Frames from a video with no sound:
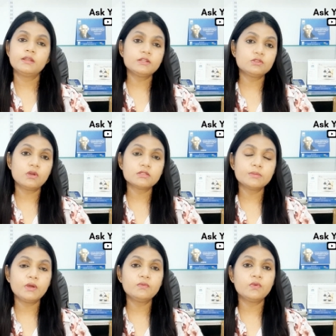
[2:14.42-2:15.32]
Let's talk
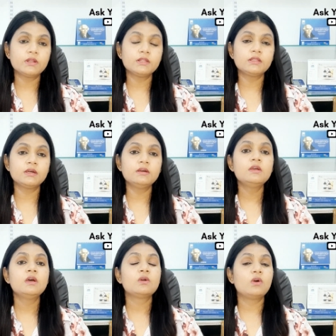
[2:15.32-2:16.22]
about what are the
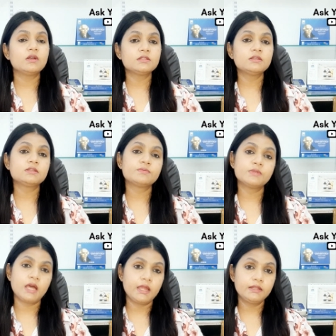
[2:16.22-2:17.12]
causes
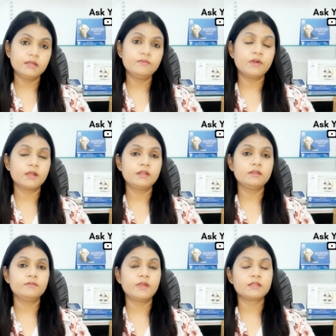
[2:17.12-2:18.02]
behind the fungal
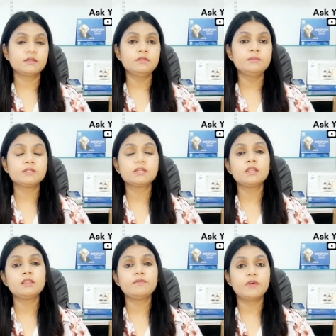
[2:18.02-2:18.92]
infection.
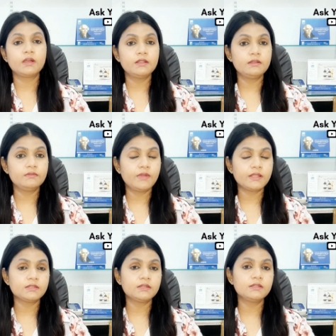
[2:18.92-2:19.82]
Basically, the fungal
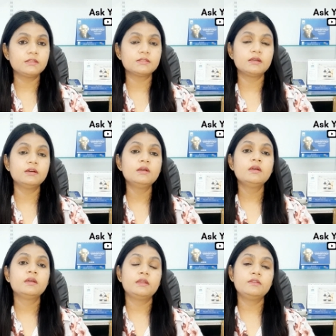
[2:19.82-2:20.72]
infection is the
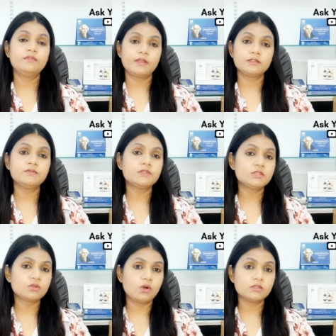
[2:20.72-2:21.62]
infection which
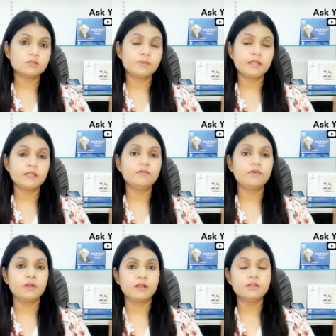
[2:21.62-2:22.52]
is caused by the
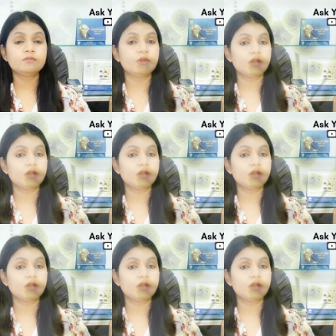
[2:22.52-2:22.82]
fungus.